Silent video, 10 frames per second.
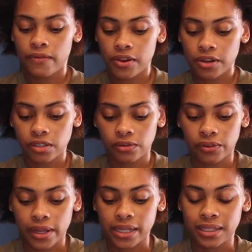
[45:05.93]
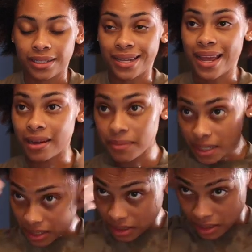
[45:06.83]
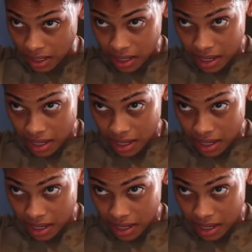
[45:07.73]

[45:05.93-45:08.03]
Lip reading: first for like 10 minutes,